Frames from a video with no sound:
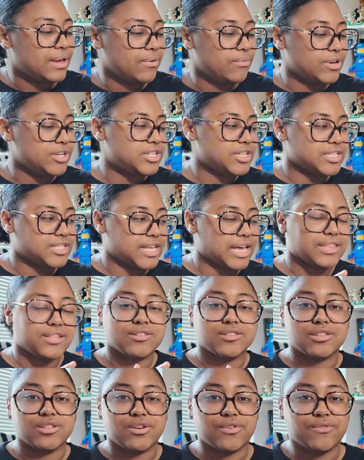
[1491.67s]
which is that
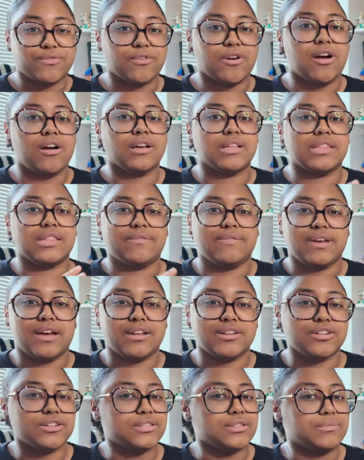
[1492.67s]
there's a little frog living
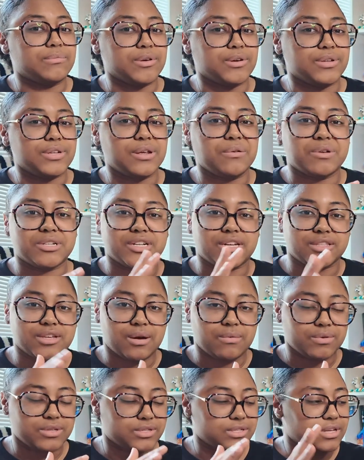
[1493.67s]
under the building, which I
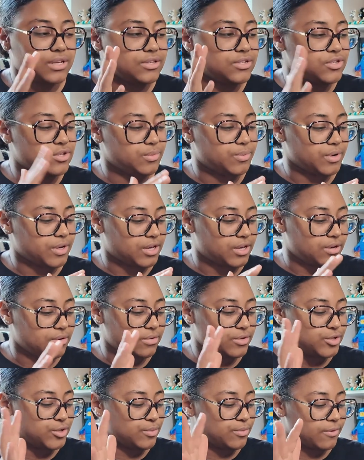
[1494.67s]
thought was super
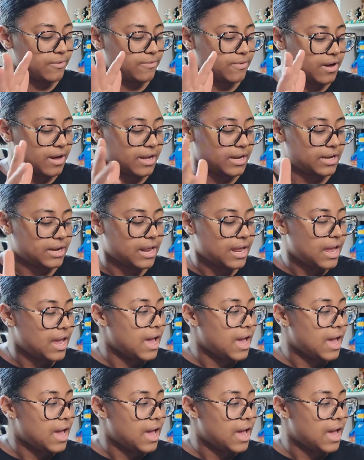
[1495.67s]
cute, super fun.